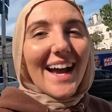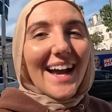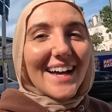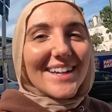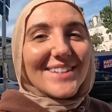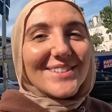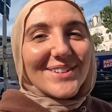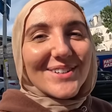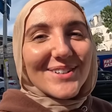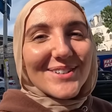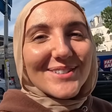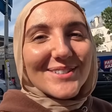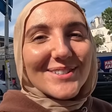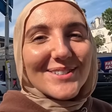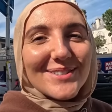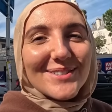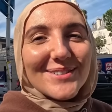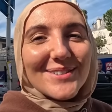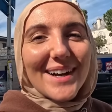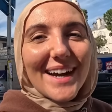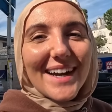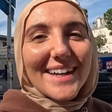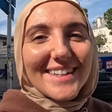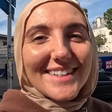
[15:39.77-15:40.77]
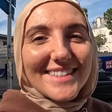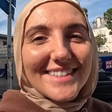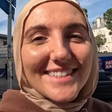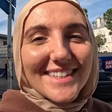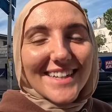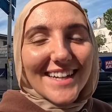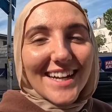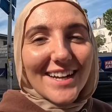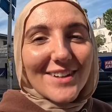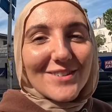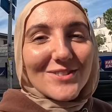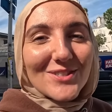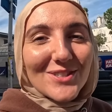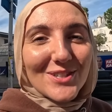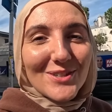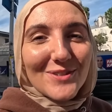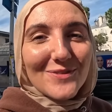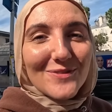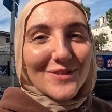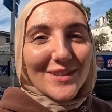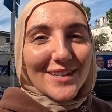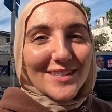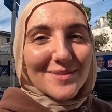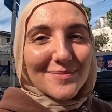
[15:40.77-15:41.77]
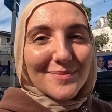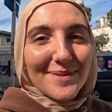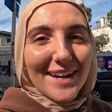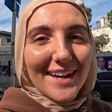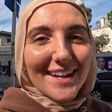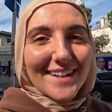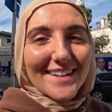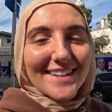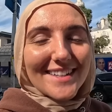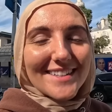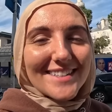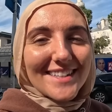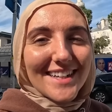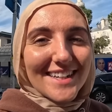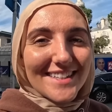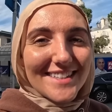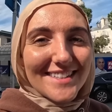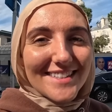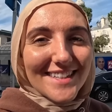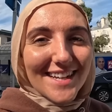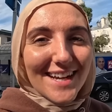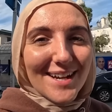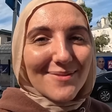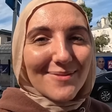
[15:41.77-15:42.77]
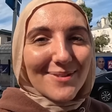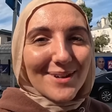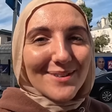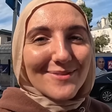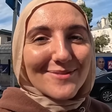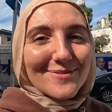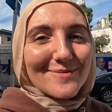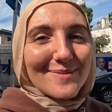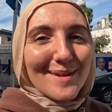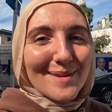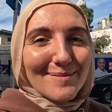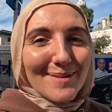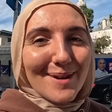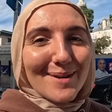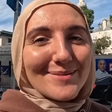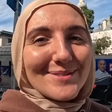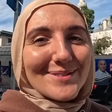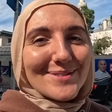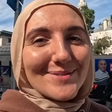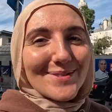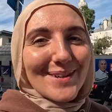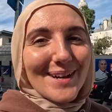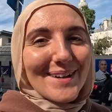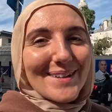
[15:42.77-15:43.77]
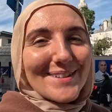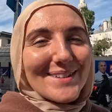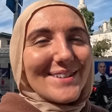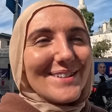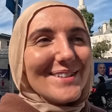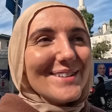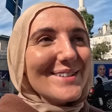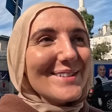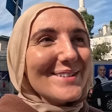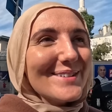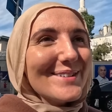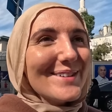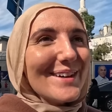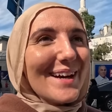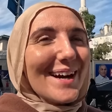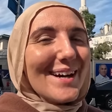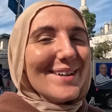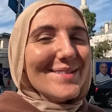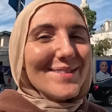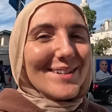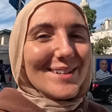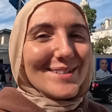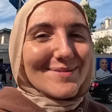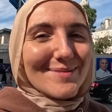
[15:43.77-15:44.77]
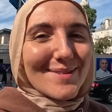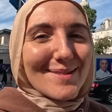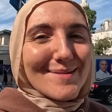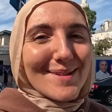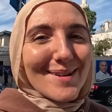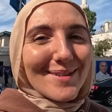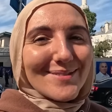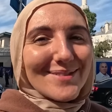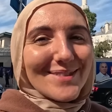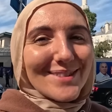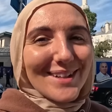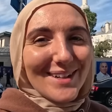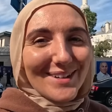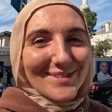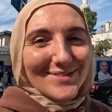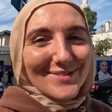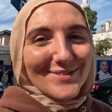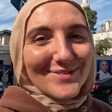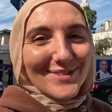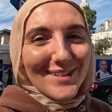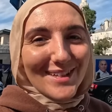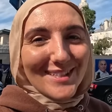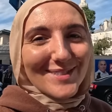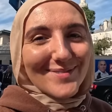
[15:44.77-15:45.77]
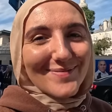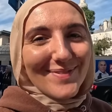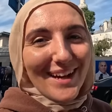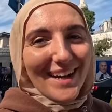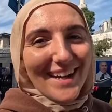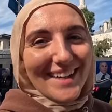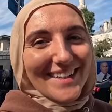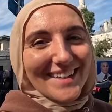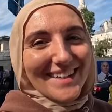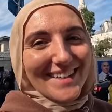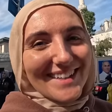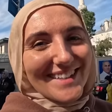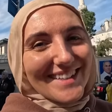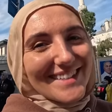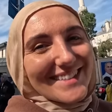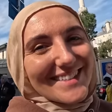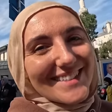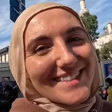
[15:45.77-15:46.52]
And also I need to get two fridge magnets. I need to get one for my mom as well. You all know how much my mom loves fridge magnets.